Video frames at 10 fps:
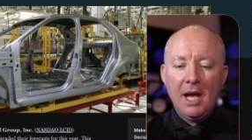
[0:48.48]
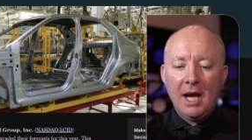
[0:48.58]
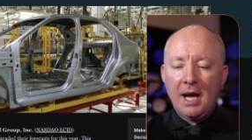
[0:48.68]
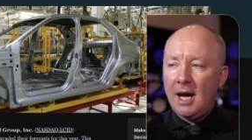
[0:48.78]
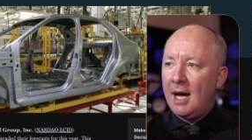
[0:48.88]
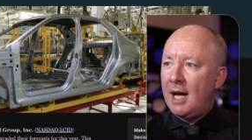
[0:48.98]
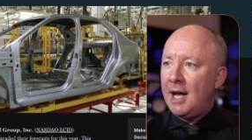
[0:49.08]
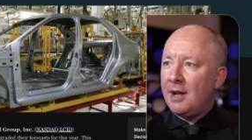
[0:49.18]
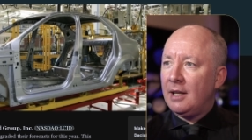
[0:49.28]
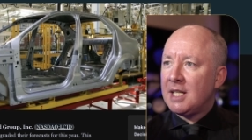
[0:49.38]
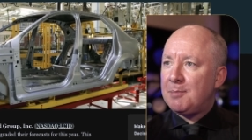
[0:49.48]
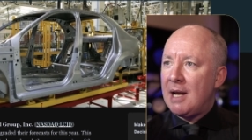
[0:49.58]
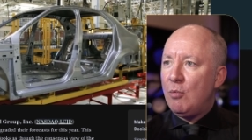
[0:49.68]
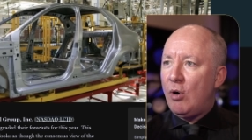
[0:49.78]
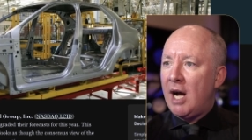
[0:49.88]
uh, and I'll
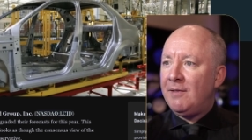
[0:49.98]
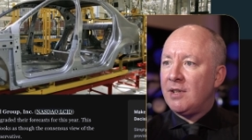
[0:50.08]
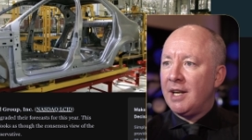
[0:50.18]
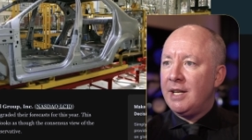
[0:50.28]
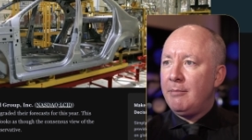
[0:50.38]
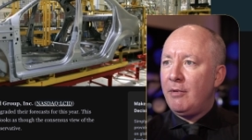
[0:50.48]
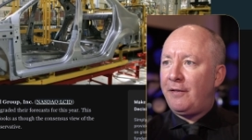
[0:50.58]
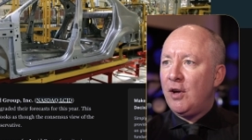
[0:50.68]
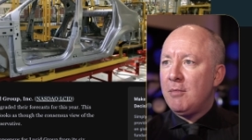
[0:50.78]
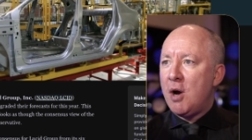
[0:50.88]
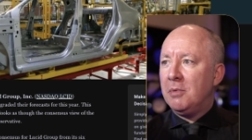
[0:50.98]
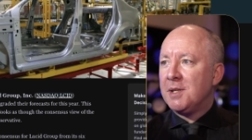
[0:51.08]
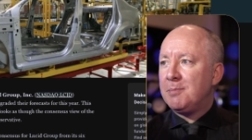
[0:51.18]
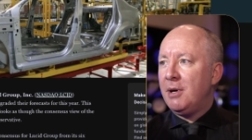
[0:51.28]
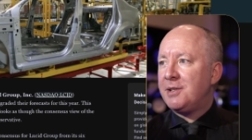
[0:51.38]
explain what I've done in a few
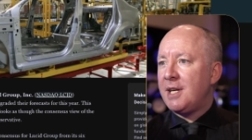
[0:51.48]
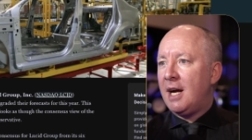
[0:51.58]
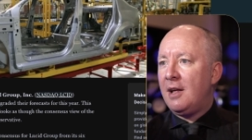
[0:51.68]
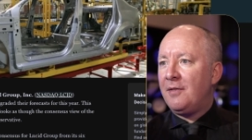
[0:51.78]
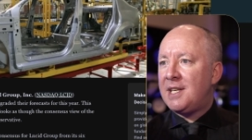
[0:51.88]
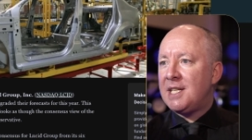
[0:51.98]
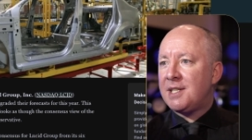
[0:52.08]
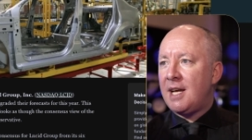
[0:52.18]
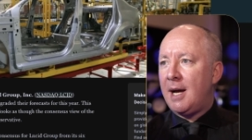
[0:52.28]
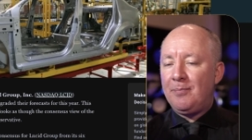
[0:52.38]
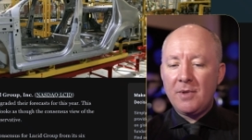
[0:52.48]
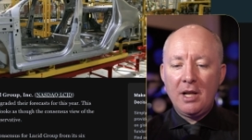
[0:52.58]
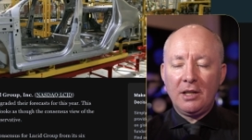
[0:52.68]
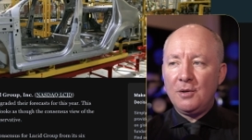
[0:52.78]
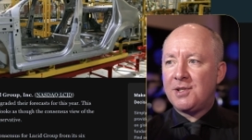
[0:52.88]
moments. But uh, this is um,
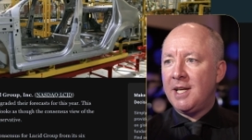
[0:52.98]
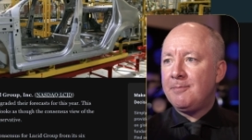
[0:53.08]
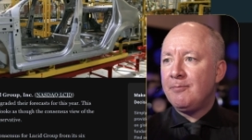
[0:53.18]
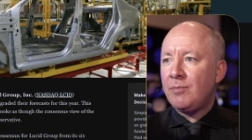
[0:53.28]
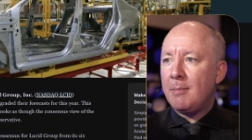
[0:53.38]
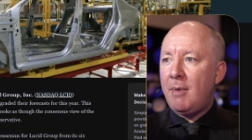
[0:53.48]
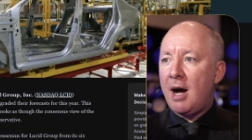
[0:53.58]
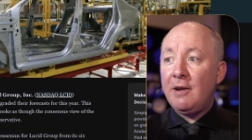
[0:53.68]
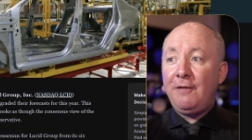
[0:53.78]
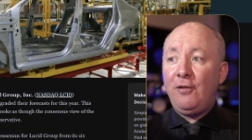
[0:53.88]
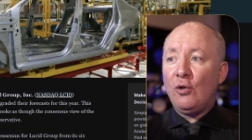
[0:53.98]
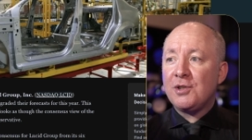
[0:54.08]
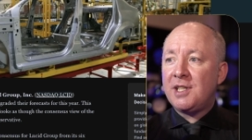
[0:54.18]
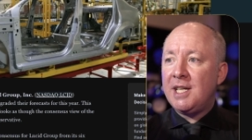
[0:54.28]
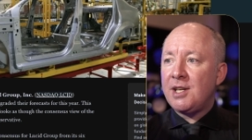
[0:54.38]
Lucid. Market
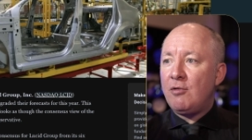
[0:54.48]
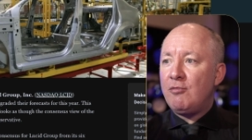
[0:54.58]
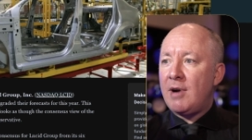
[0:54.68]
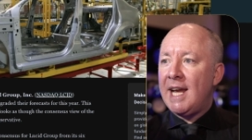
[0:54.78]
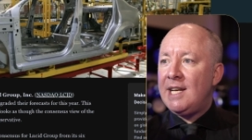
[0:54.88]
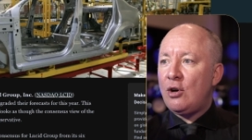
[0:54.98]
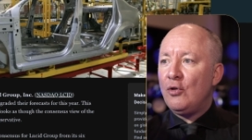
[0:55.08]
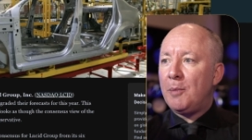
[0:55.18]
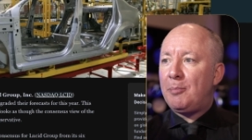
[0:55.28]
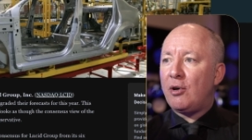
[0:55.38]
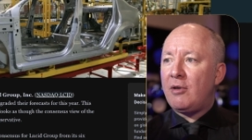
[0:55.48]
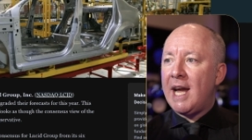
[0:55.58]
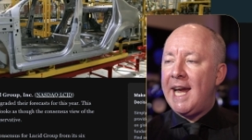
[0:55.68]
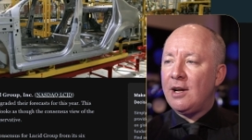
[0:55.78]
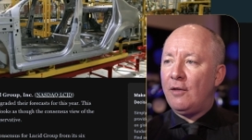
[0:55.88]
forces rained on the
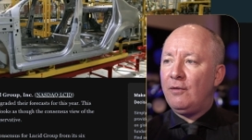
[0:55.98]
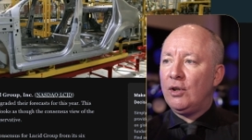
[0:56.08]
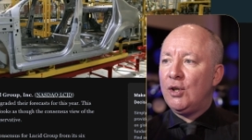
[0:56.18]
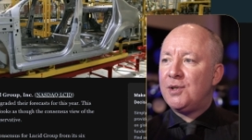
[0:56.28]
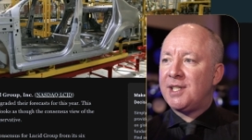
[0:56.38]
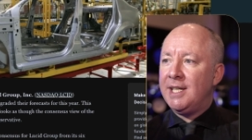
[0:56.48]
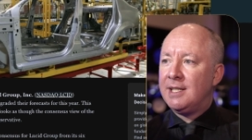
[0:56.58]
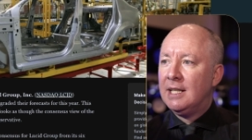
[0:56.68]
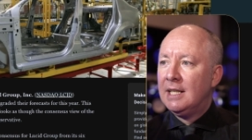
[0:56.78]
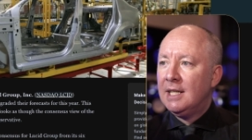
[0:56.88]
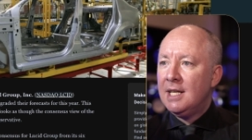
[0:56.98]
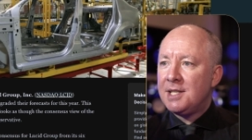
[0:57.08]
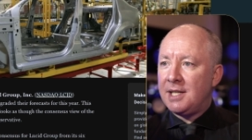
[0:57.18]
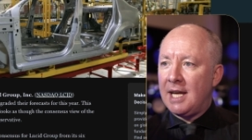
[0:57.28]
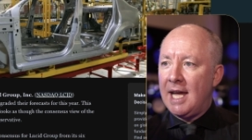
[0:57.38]
parade of the Lucid
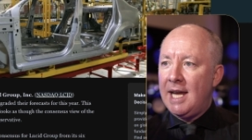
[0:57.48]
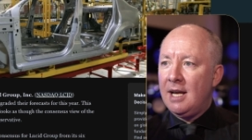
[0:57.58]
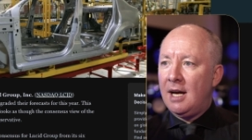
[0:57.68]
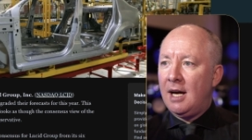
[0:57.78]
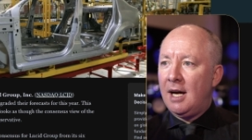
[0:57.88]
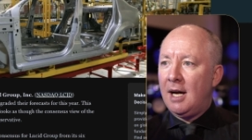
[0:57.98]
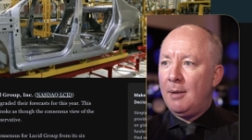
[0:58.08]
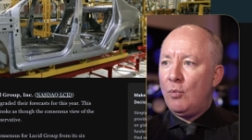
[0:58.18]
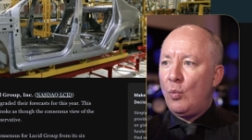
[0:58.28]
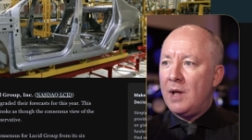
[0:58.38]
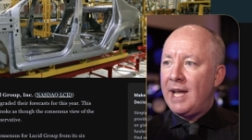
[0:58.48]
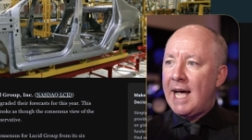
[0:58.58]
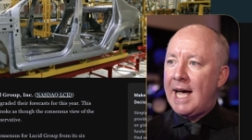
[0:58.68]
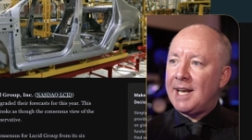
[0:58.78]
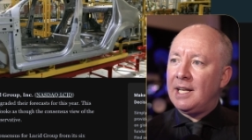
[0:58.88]
today um, when
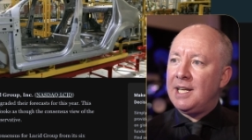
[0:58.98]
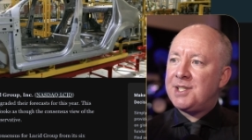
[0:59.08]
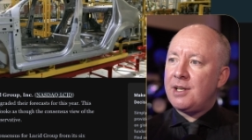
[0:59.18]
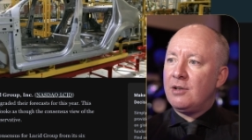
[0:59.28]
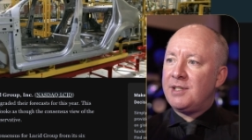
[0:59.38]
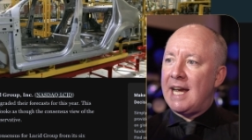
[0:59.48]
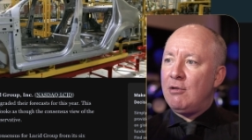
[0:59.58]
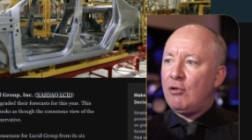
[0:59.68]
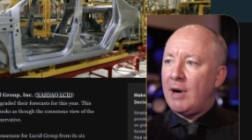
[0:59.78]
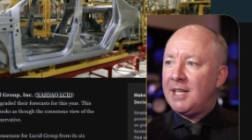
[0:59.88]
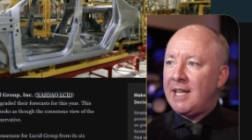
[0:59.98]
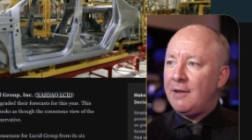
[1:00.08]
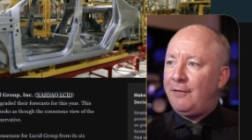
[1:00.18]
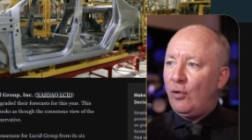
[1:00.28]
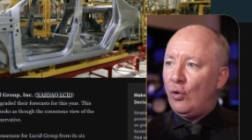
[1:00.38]
the analysts downgraded
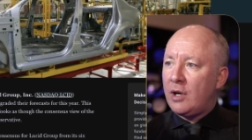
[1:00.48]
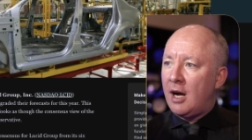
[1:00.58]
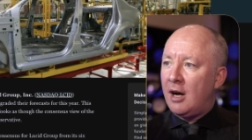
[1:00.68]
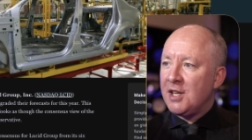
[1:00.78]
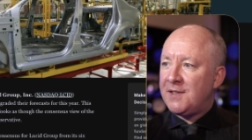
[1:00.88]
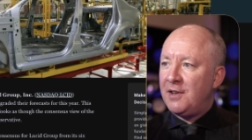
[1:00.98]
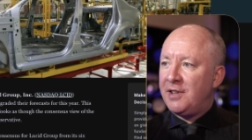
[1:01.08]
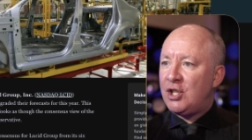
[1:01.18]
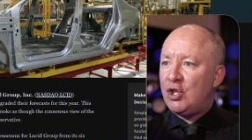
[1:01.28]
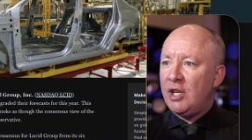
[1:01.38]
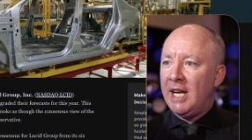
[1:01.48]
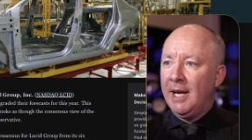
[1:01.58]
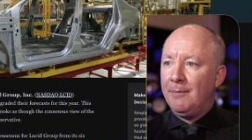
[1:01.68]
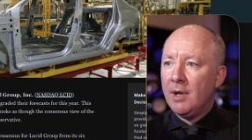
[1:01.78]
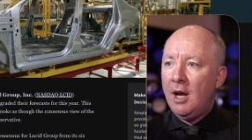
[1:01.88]
their forecast for this
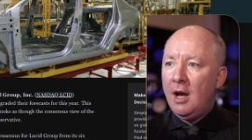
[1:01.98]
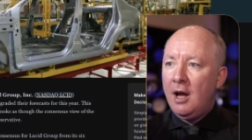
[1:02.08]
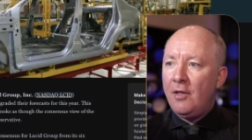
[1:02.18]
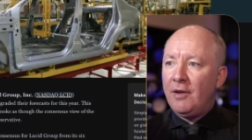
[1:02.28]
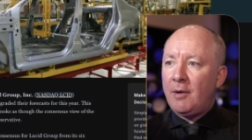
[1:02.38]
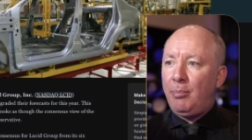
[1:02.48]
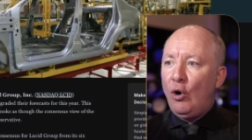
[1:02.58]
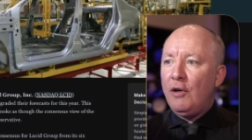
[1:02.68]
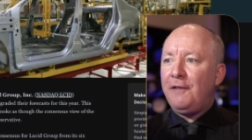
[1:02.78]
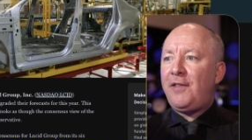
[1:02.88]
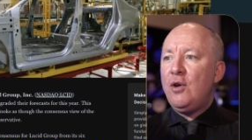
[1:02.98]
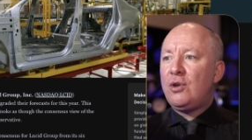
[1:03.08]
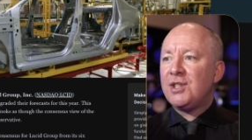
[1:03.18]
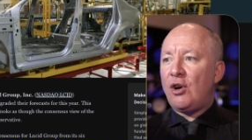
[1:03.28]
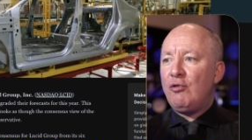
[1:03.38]
year. The report
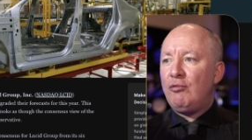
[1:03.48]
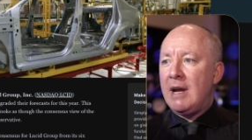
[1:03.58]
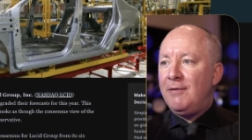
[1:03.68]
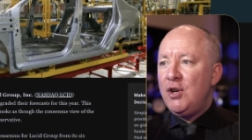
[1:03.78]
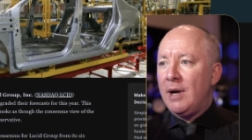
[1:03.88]
focused on revenue